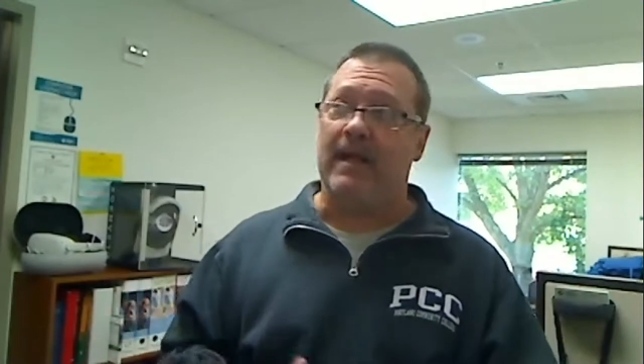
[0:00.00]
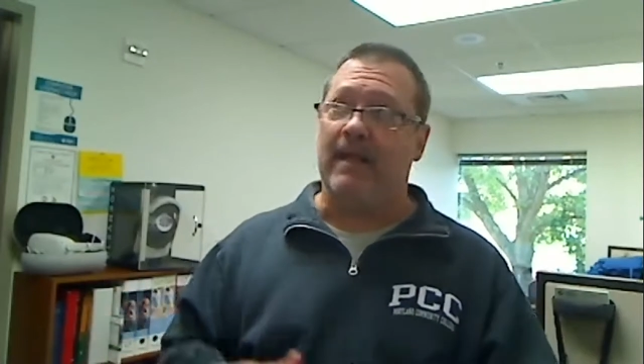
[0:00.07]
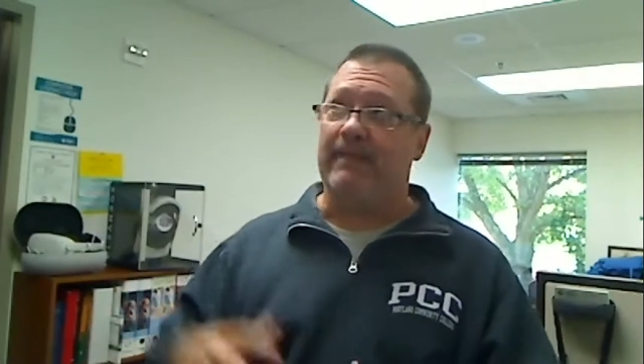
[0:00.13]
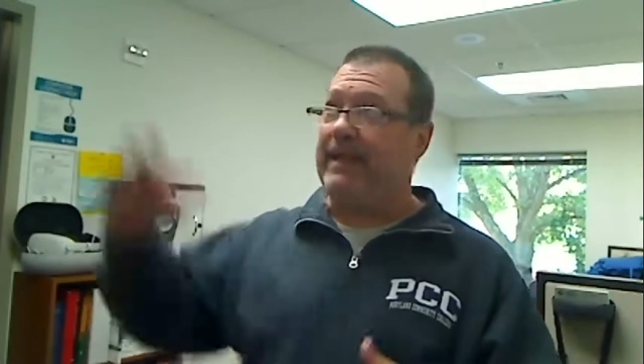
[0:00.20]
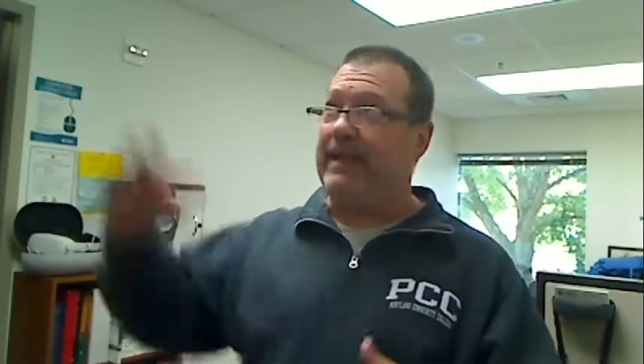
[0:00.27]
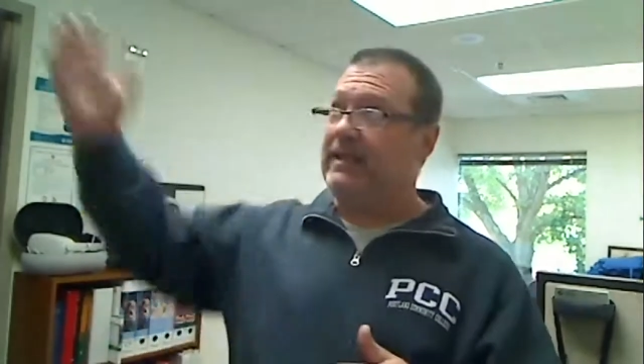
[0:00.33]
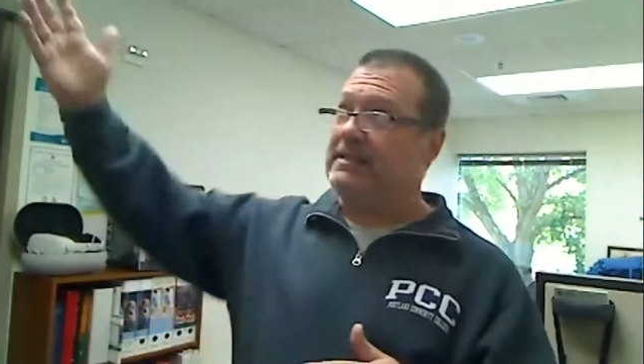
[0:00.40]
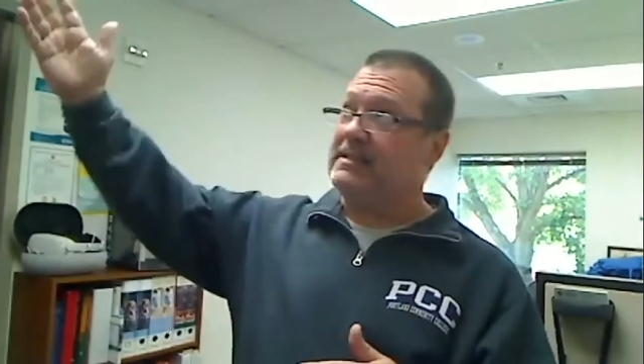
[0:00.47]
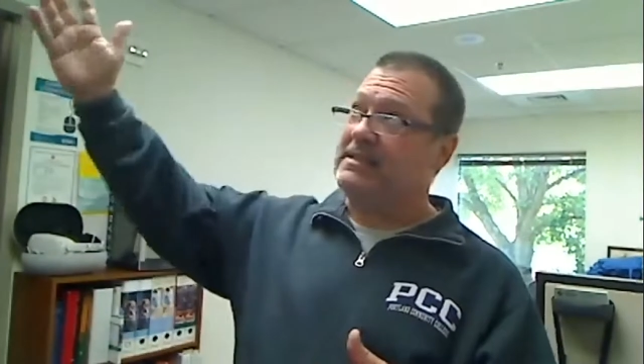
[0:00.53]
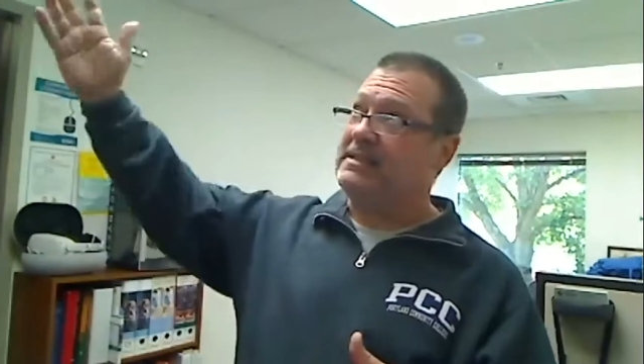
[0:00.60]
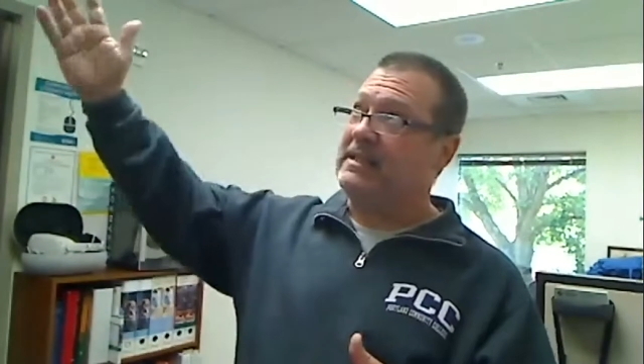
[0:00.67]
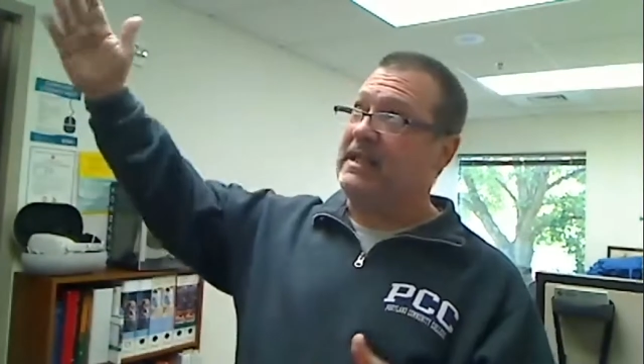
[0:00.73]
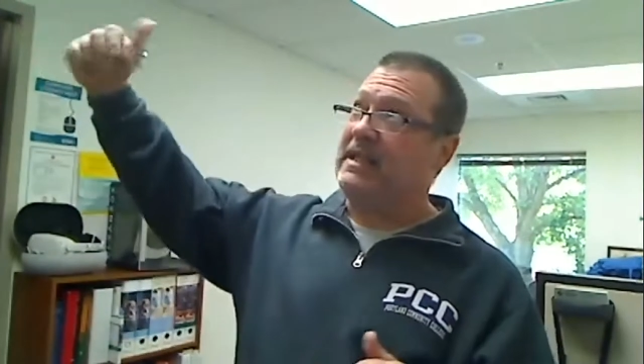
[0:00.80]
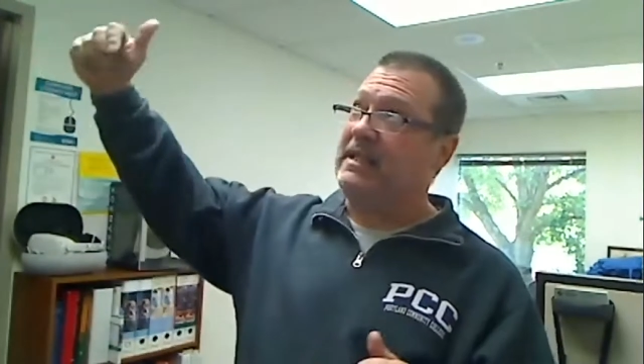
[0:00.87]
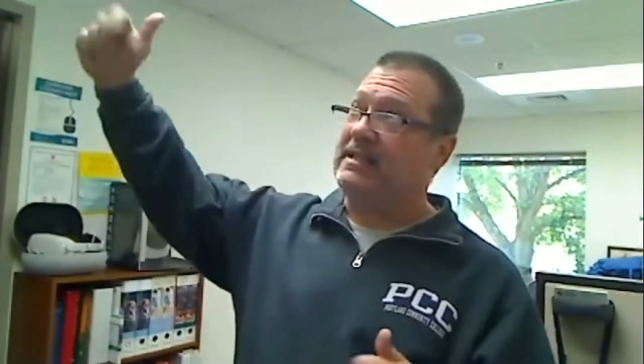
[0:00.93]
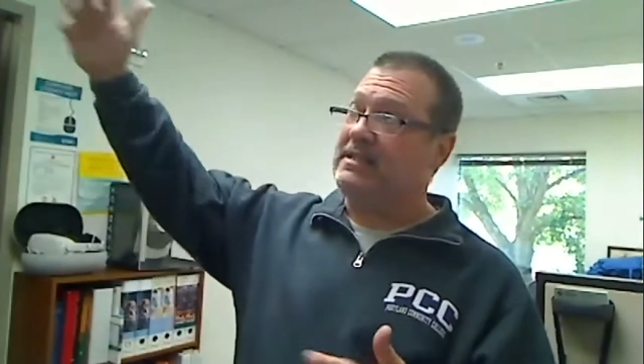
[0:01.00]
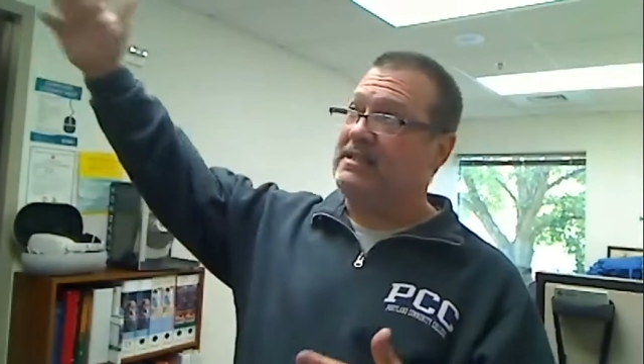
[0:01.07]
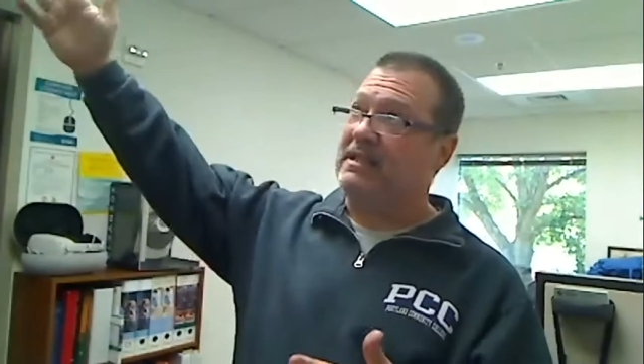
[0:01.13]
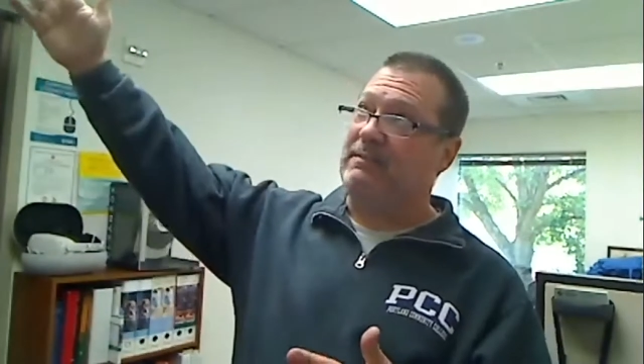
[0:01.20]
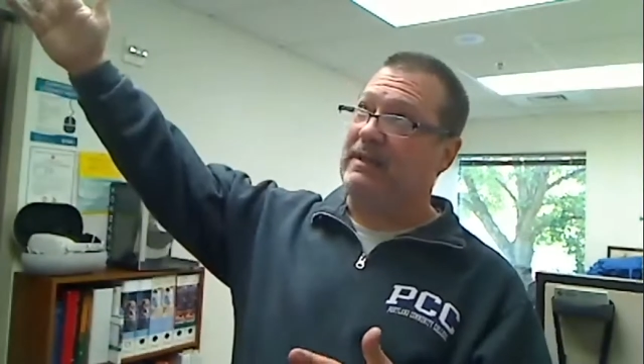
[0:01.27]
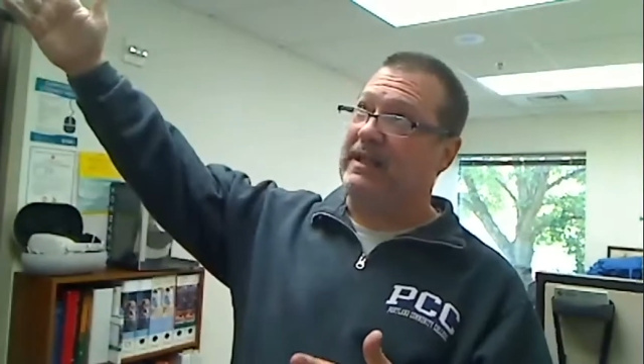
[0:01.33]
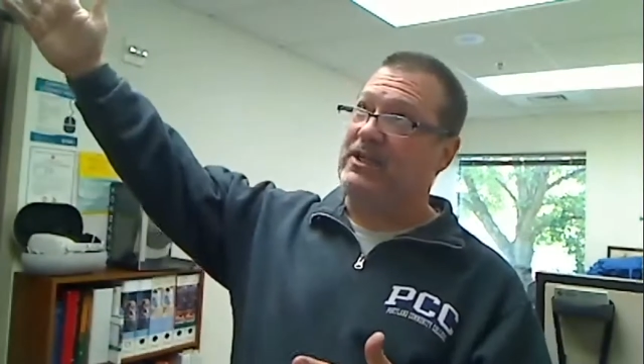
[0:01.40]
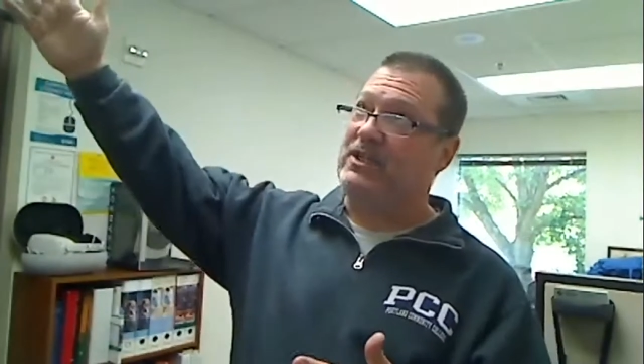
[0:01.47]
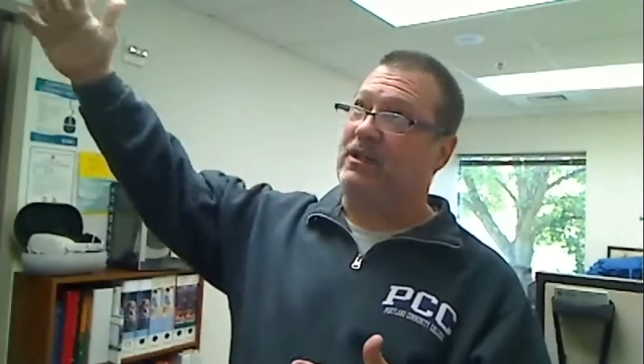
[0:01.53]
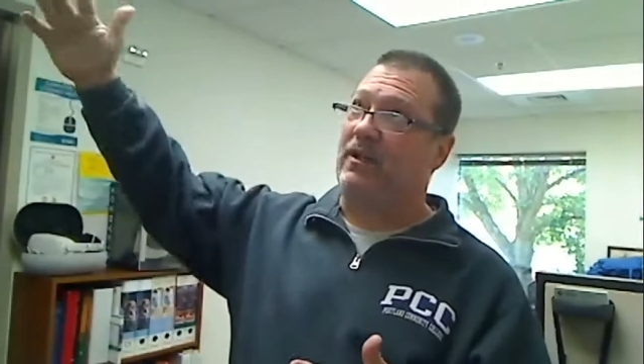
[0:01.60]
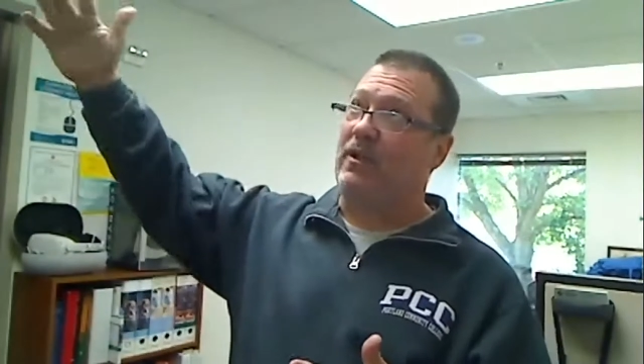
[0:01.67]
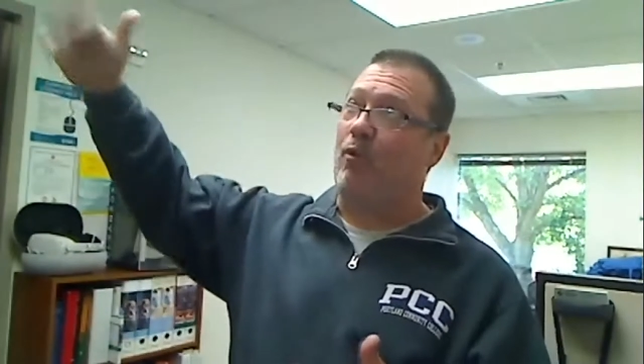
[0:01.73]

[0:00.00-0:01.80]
they can see the simulation on